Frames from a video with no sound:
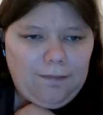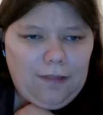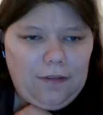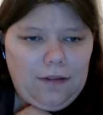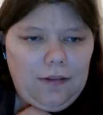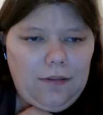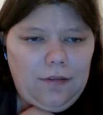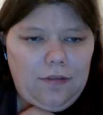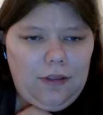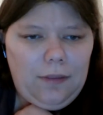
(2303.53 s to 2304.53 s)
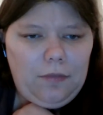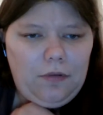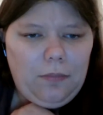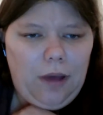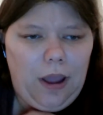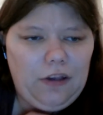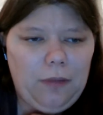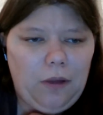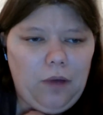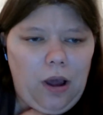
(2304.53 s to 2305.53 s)
They didn't seem to mind
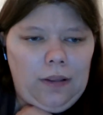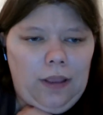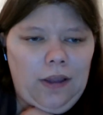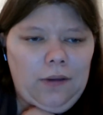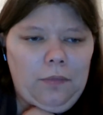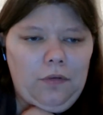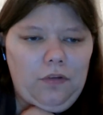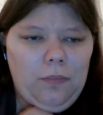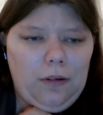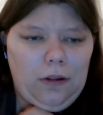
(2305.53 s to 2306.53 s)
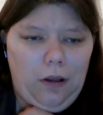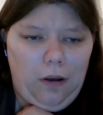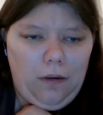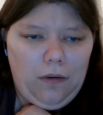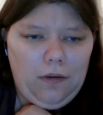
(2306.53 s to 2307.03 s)
my rotting animal smell at all.